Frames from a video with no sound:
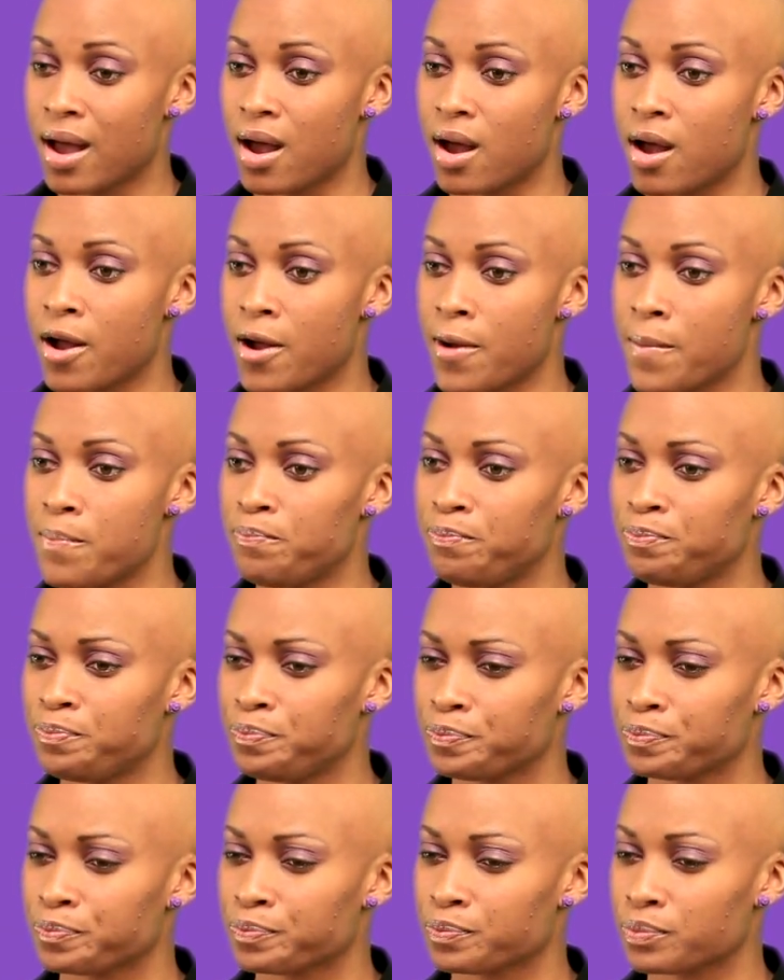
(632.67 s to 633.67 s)
Um,
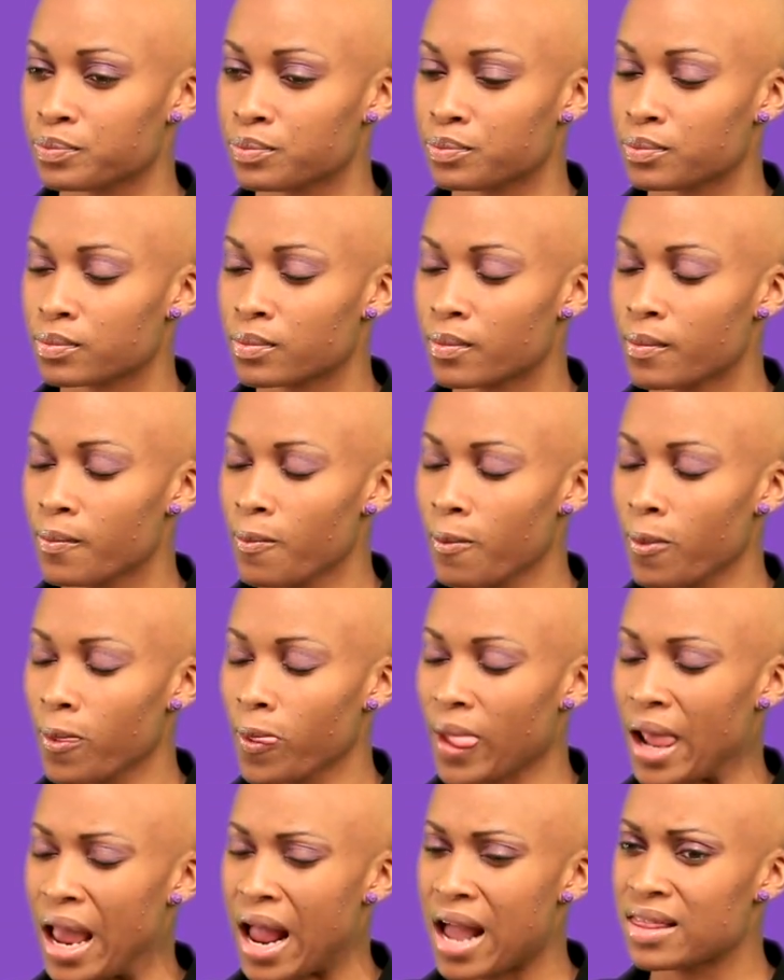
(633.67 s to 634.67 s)

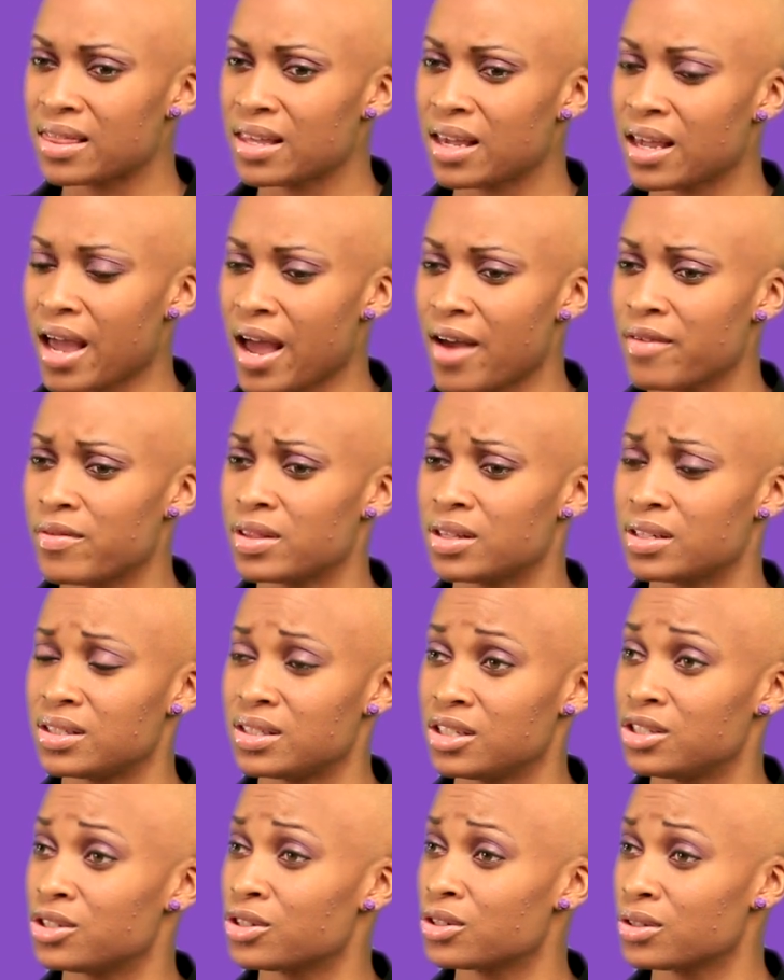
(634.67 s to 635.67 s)
I think having the
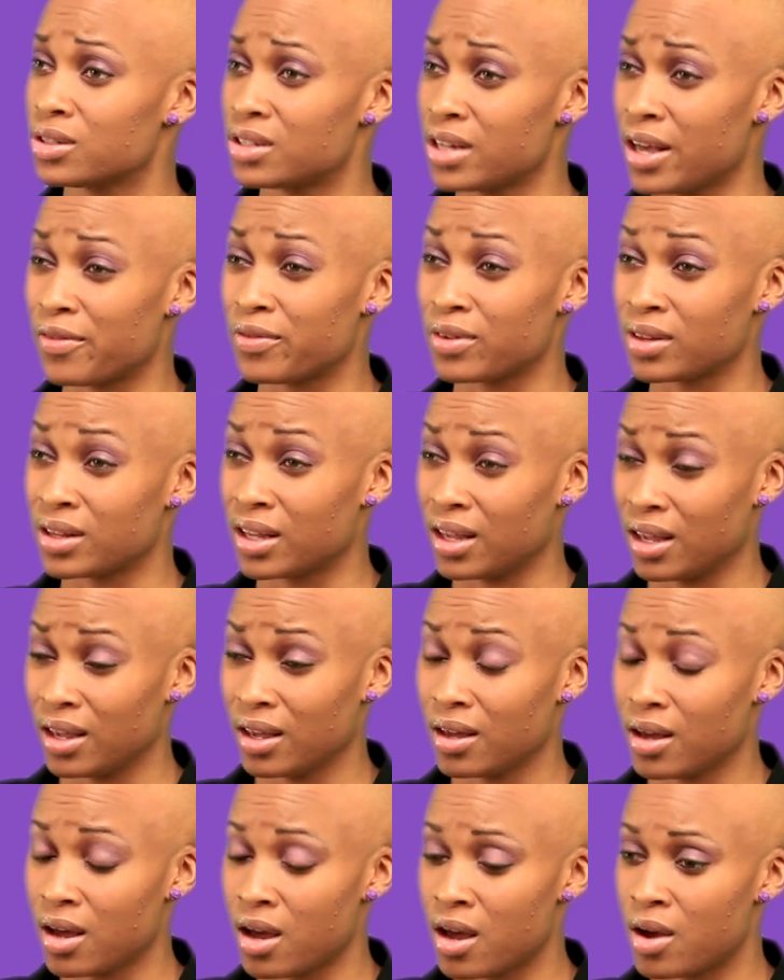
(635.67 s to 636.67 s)
seizures definitely
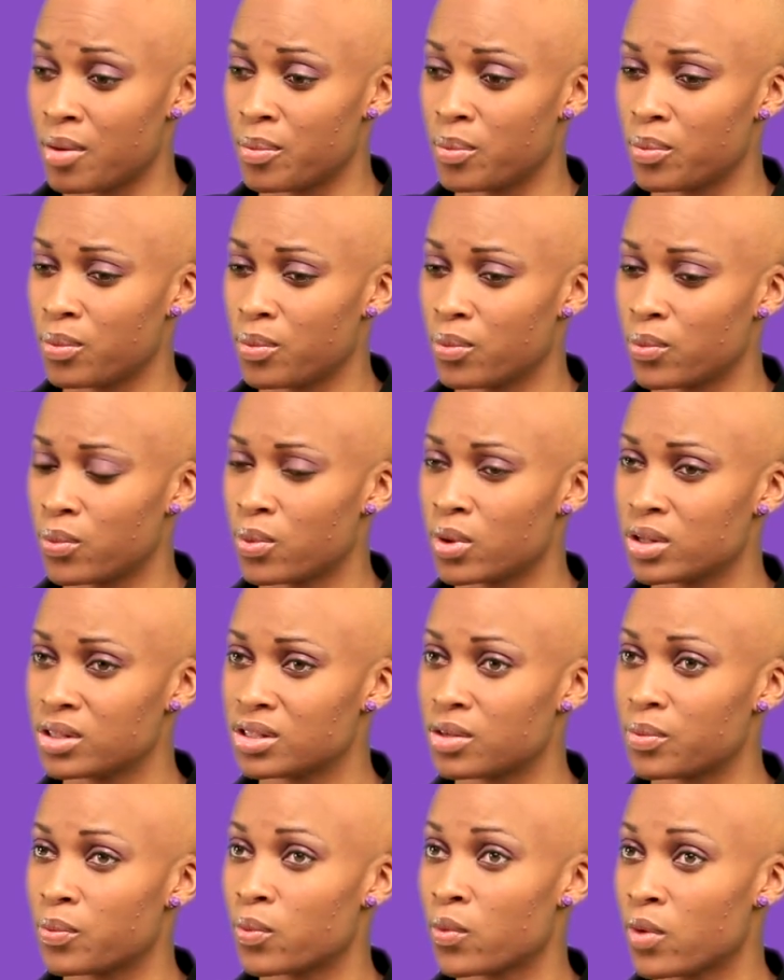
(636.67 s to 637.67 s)
um, was
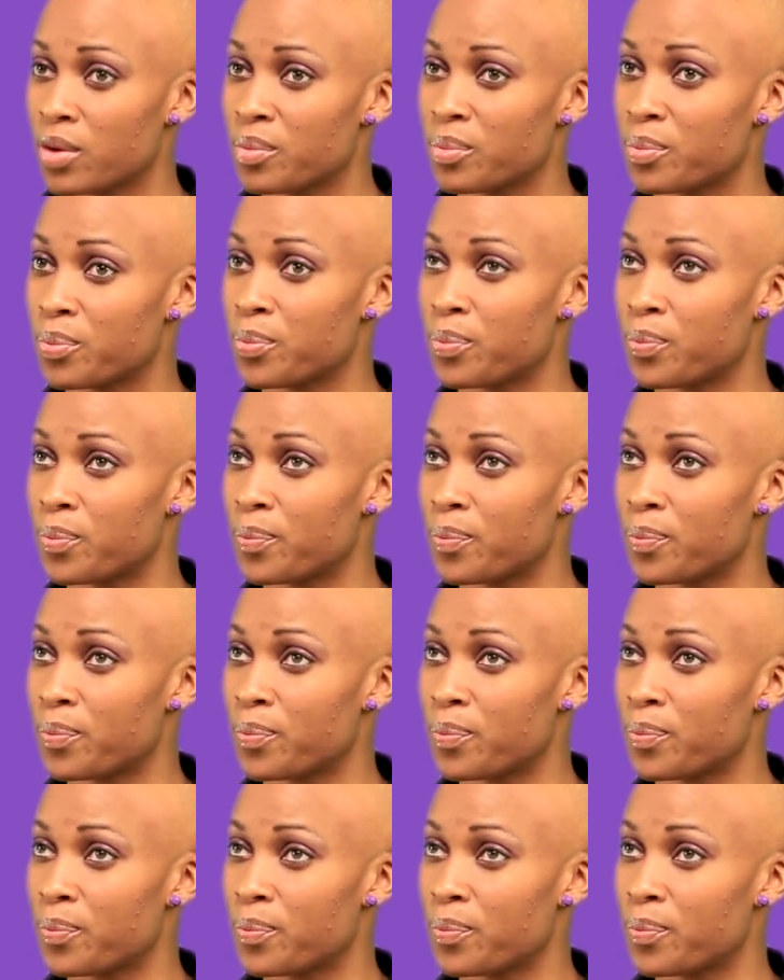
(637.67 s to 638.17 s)
the one